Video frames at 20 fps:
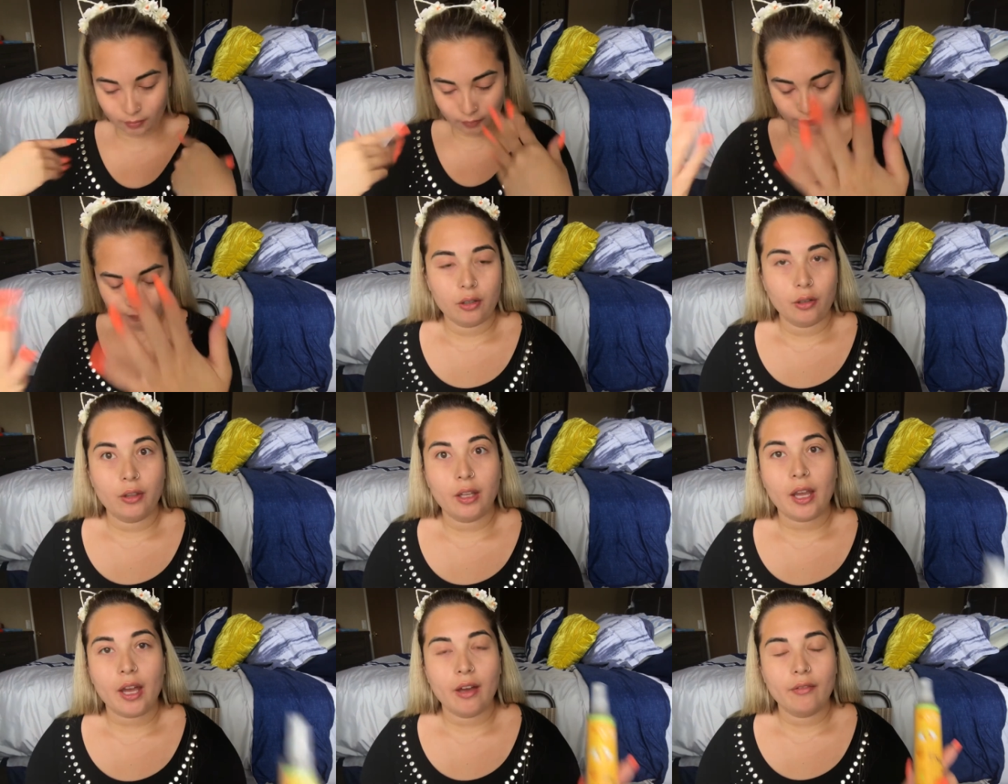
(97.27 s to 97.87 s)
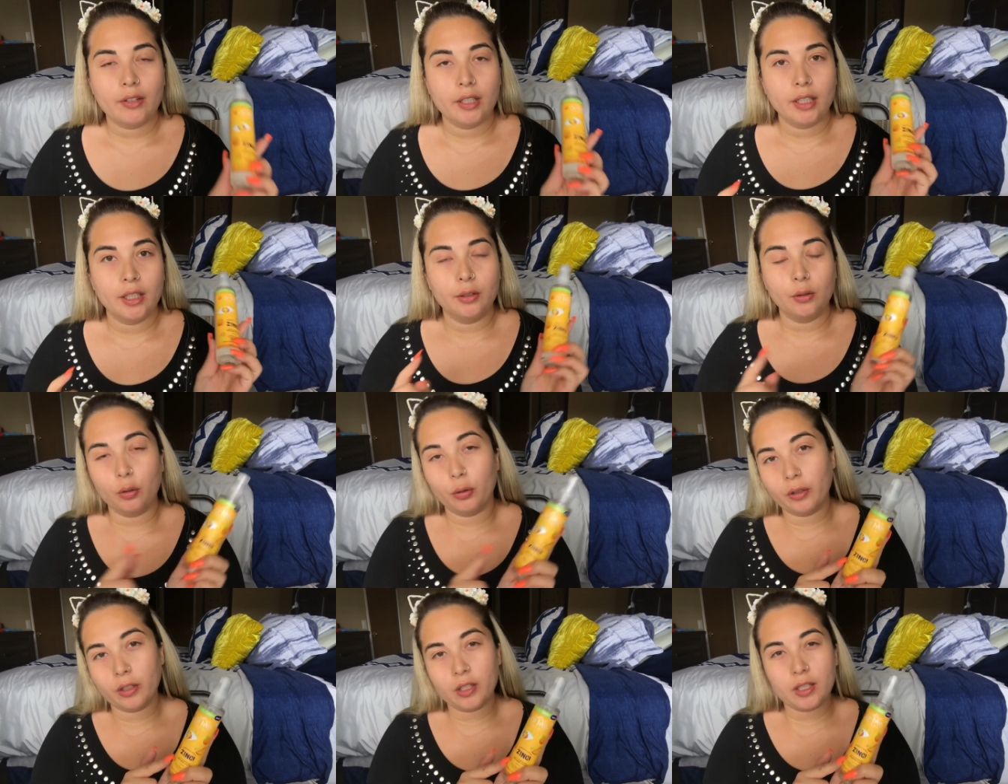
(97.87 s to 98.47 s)
I know they have an
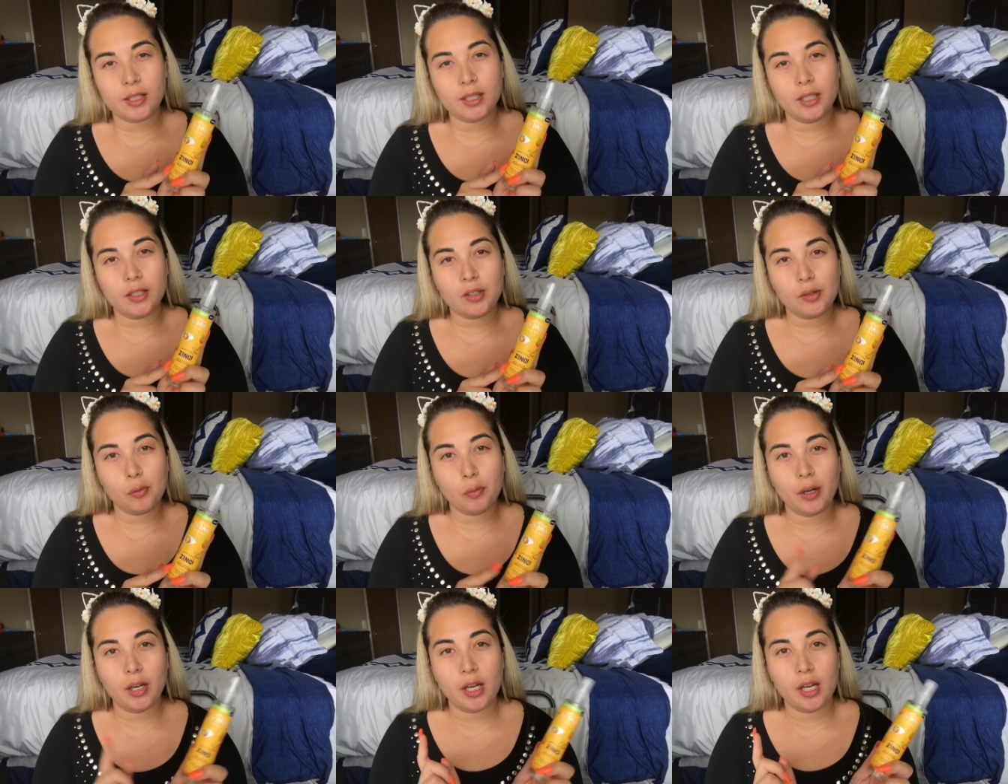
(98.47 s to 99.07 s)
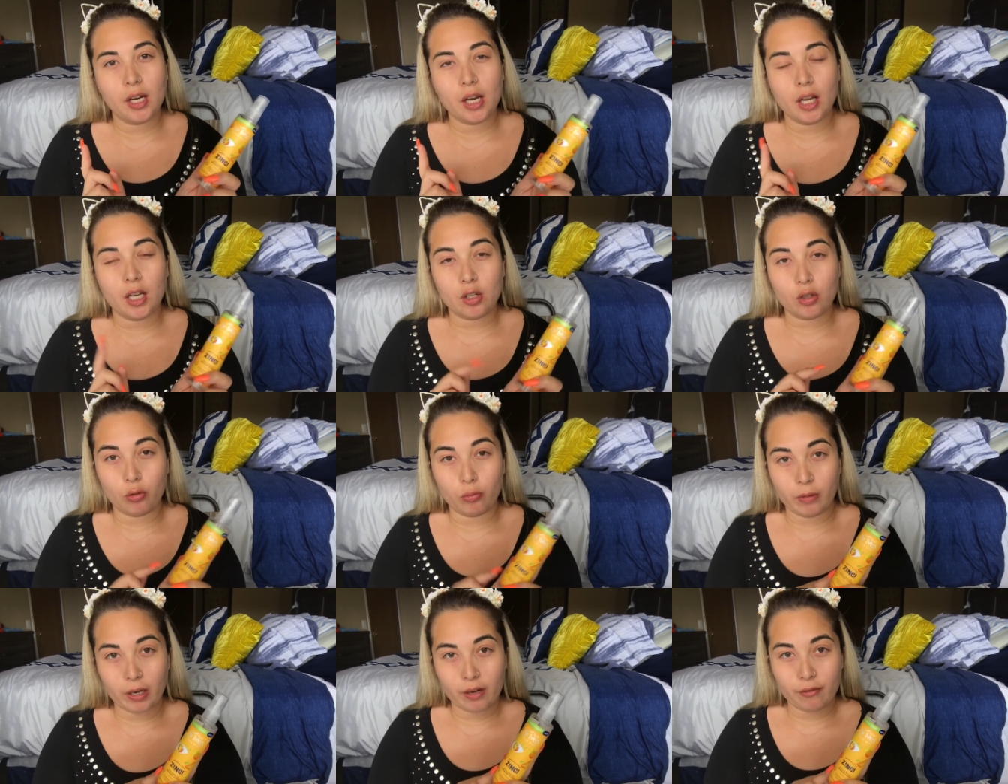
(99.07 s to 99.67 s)
orange scented one, a
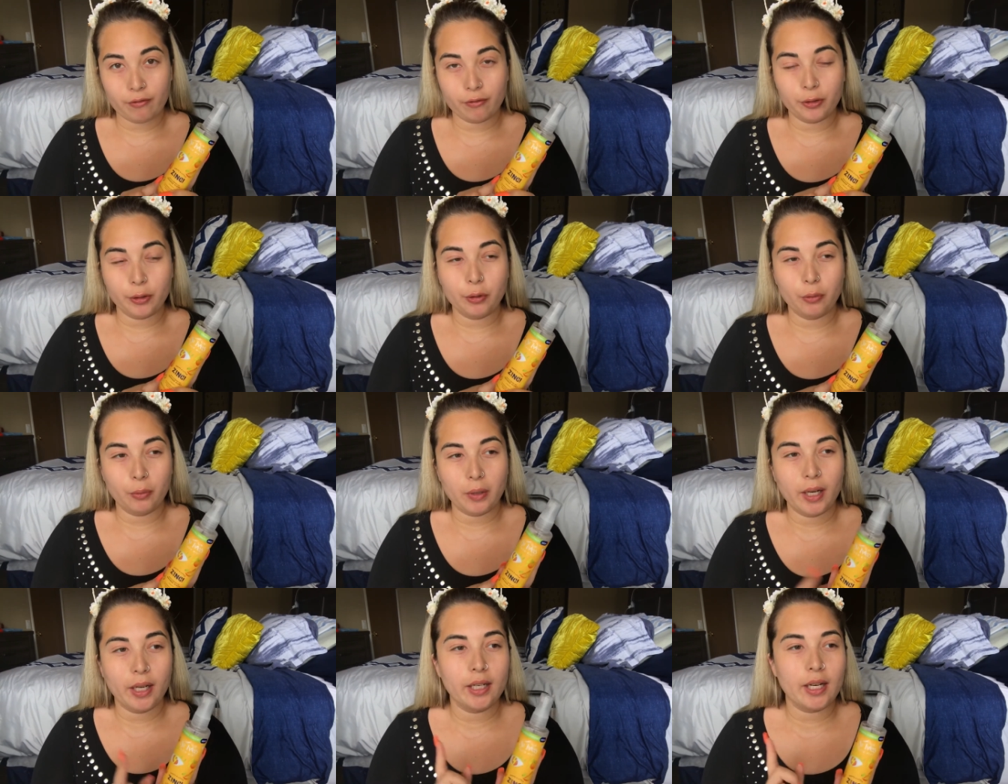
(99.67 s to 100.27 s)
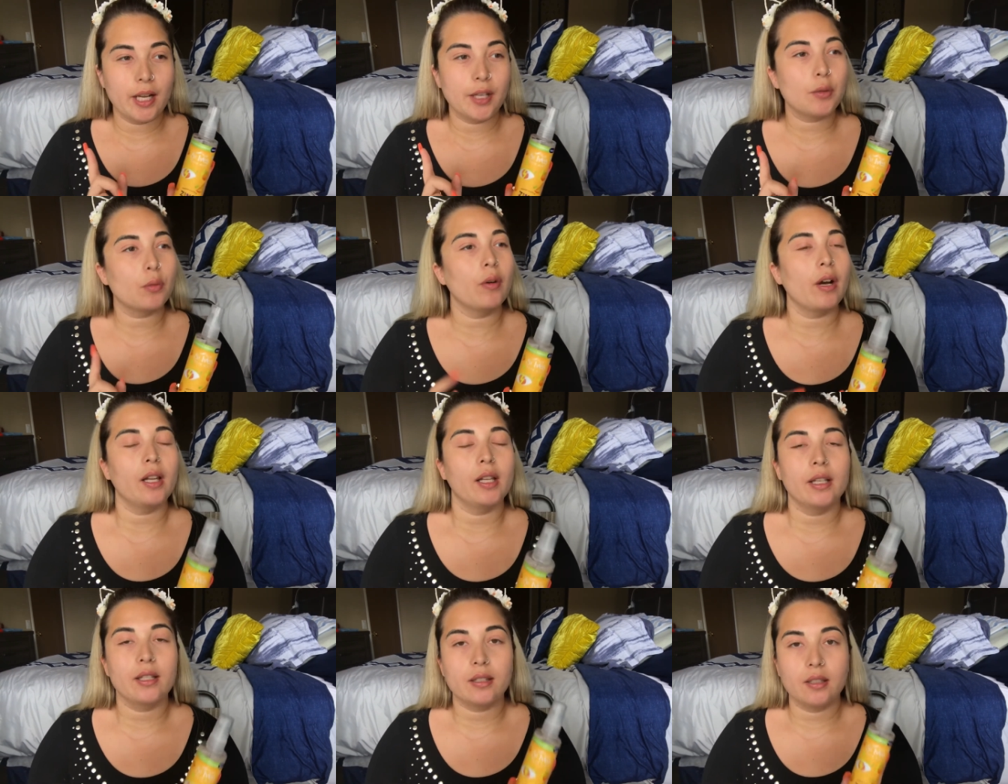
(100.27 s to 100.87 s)
grapefruit one, as
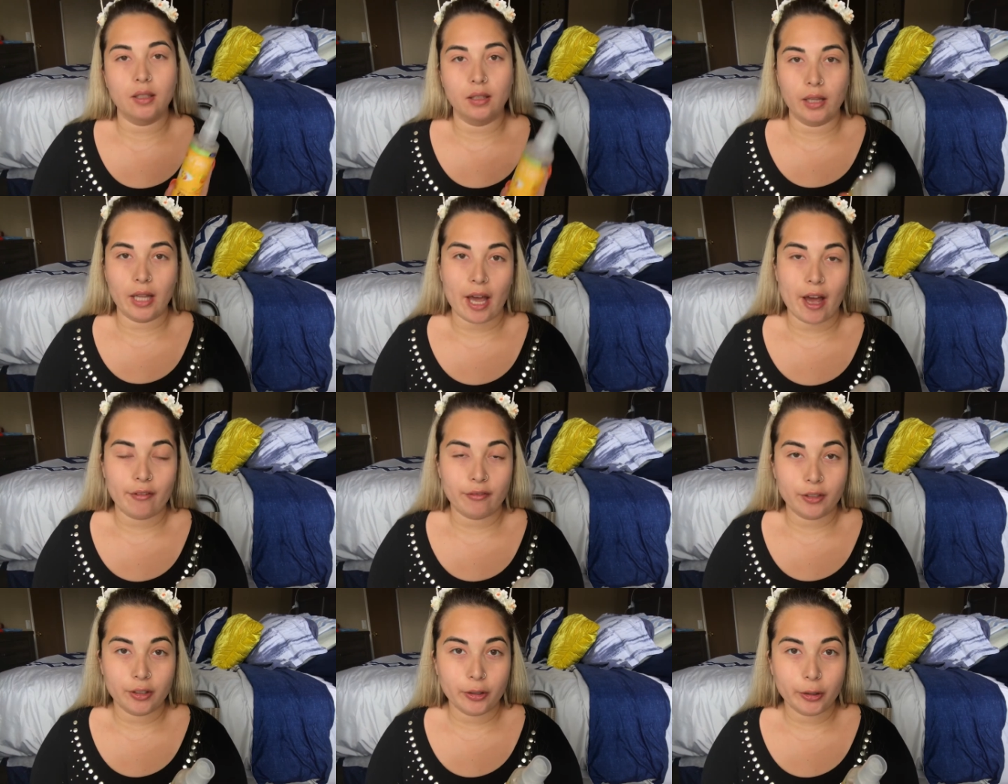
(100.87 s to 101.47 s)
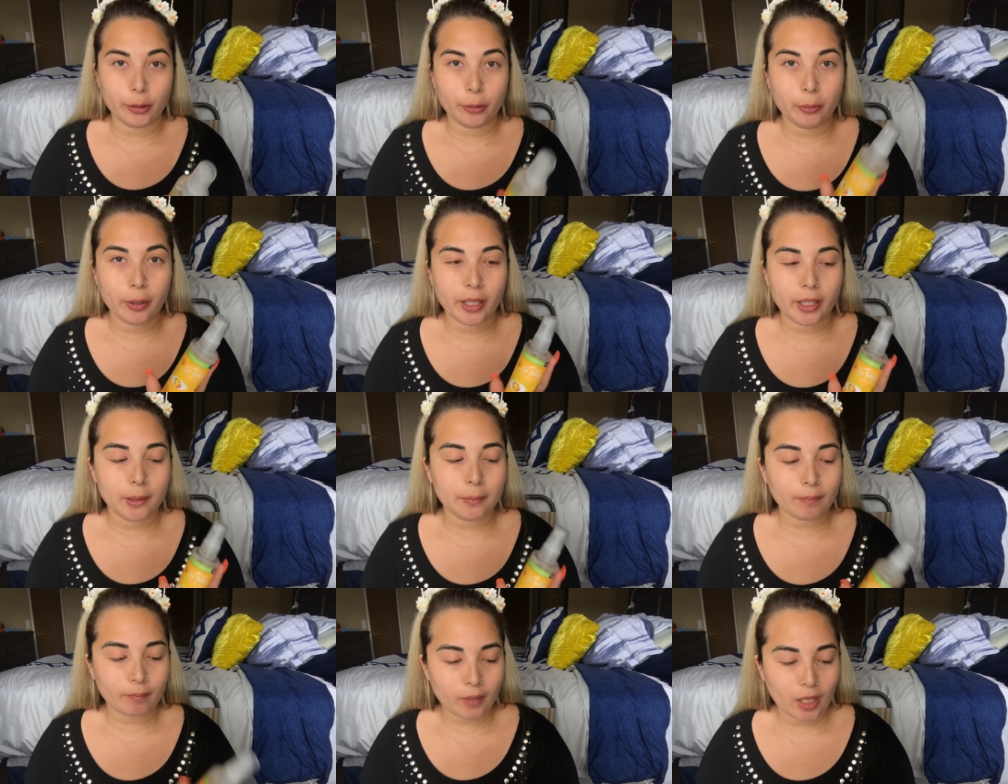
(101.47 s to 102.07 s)
well as the lavender
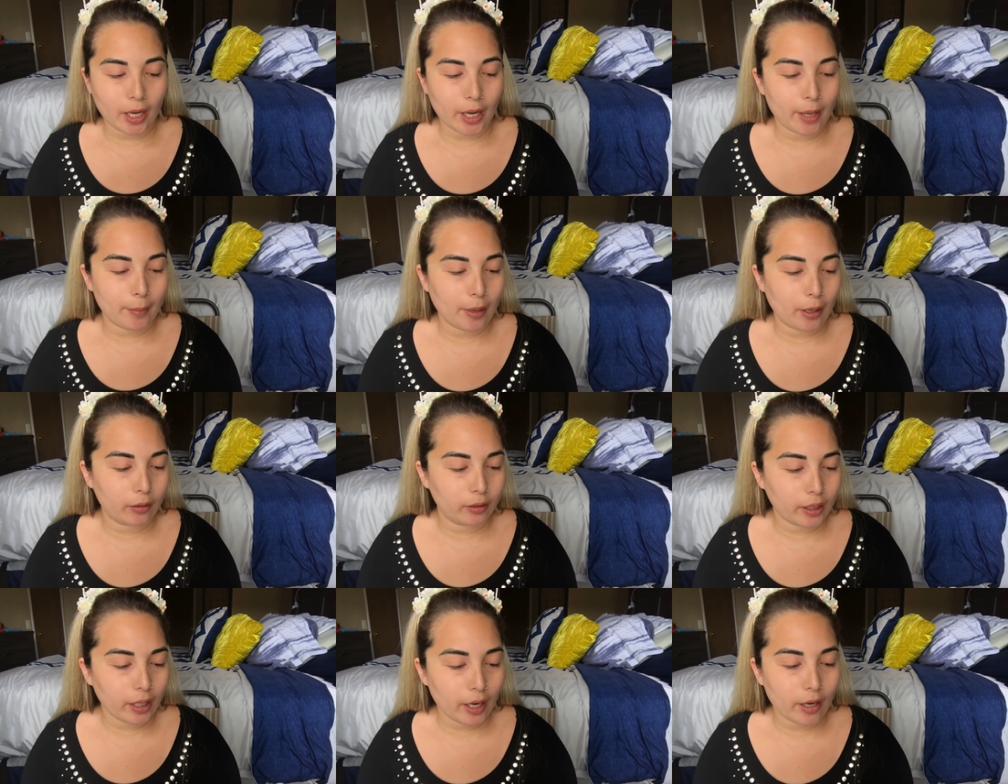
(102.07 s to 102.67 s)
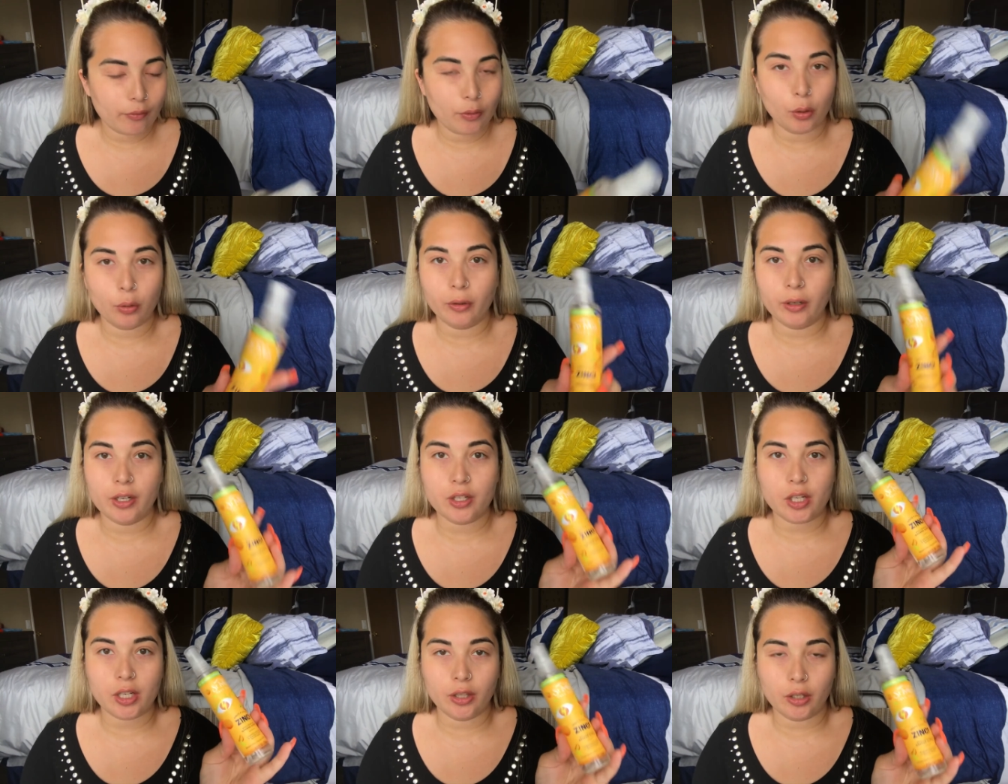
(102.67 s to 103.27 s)
one. I only have the
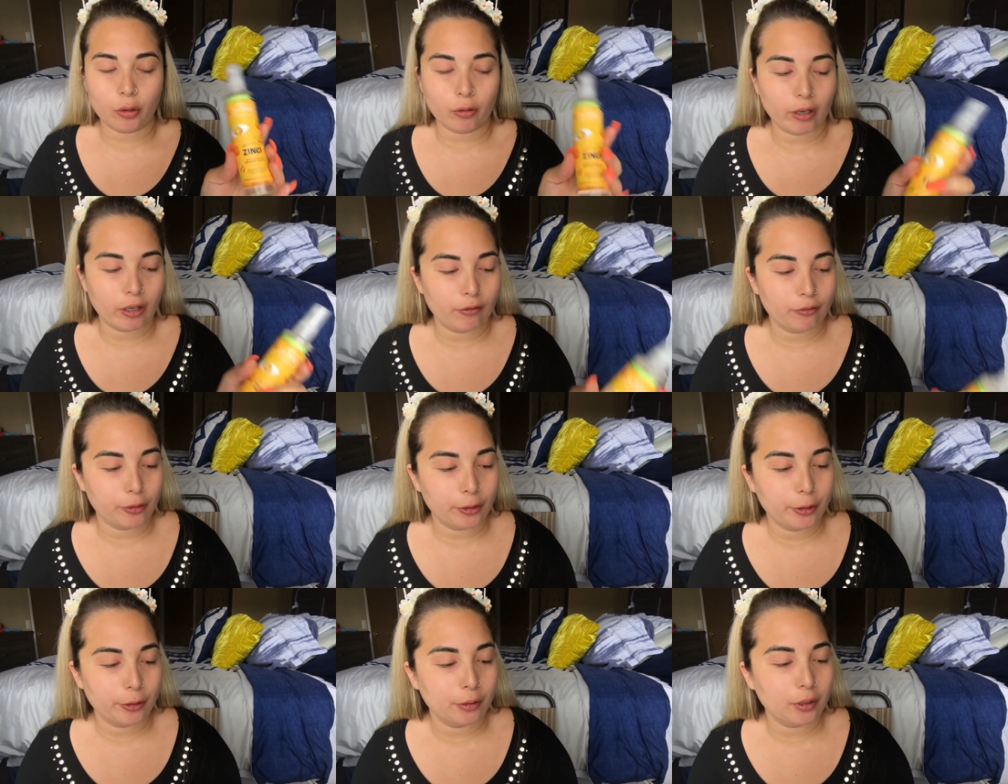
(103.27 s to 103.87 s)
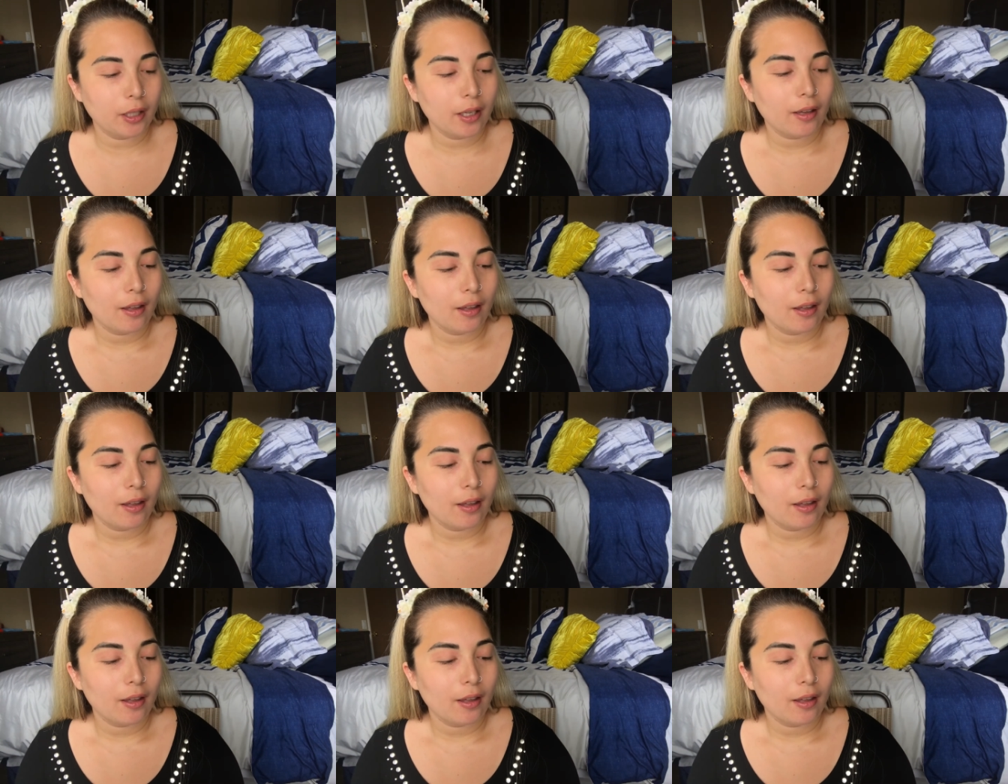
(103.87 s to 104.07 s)
orange and the grapefruit.